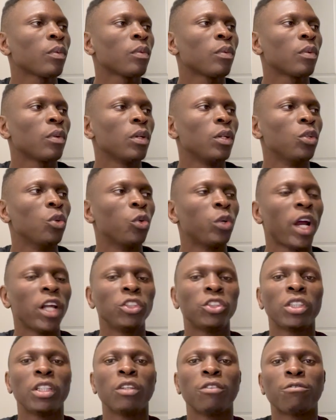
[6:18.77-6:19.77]

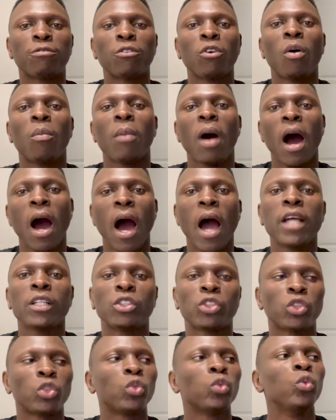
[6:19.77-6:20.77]
ranging from I
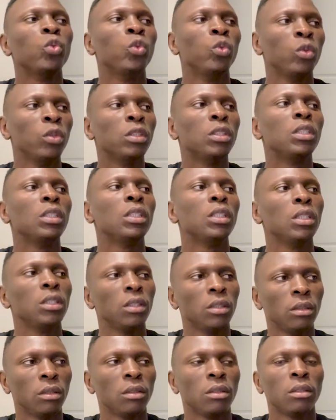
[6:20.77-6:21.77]
to
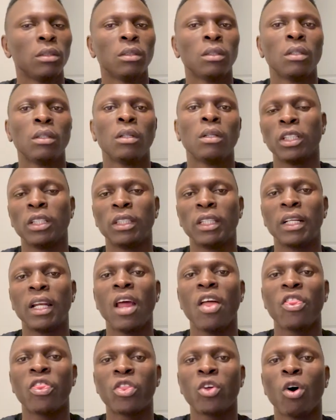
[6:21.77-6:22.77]
the
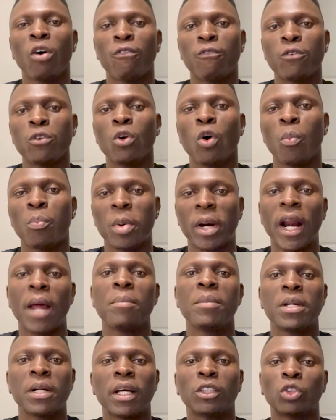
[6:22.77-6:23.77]
length of your
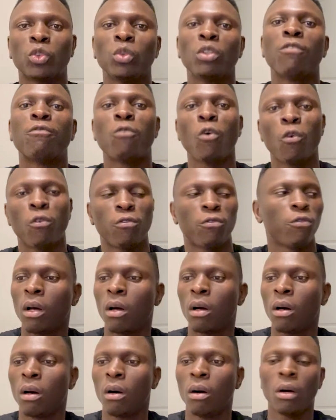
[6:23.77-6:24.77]
parameter to the 4th.
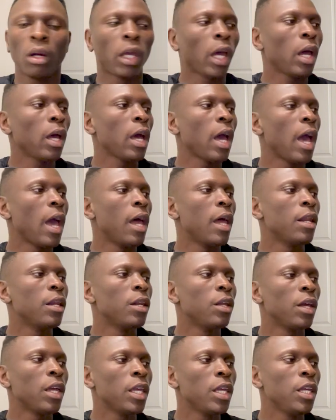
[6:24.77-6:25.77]
Okay, and
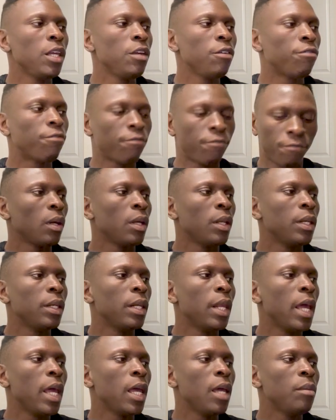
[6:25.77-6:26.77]
if
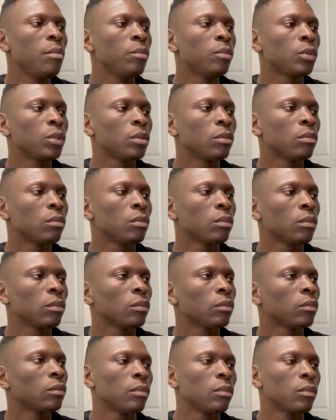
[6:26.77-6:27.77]
name,
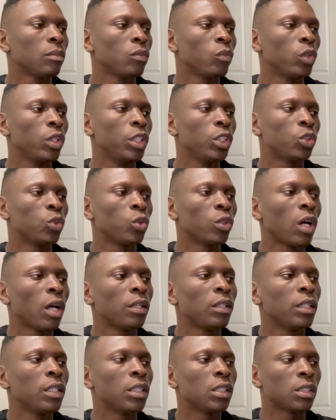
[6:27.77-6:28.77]
we need to
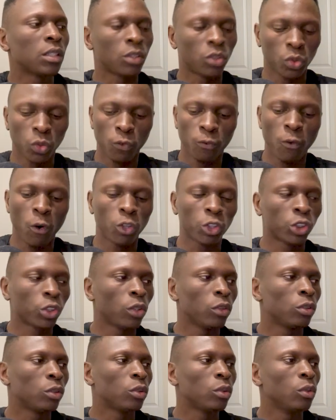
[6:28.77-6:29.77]
run these 2
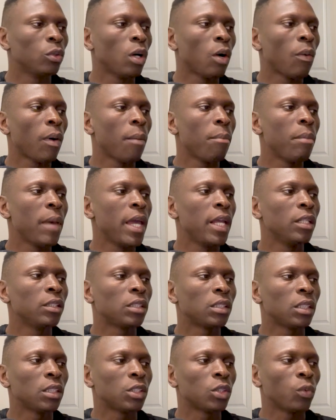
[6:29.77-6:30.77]
functions to our main,
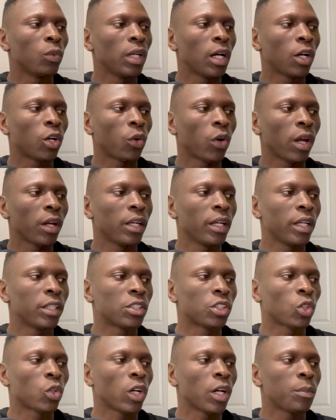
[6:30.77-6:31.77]
since we are creating a
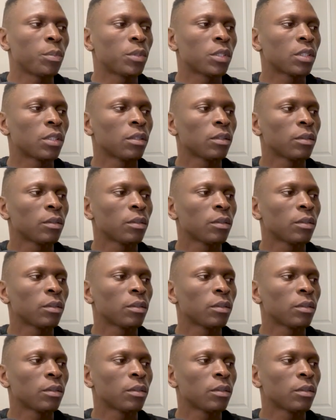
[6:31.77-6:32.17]
script.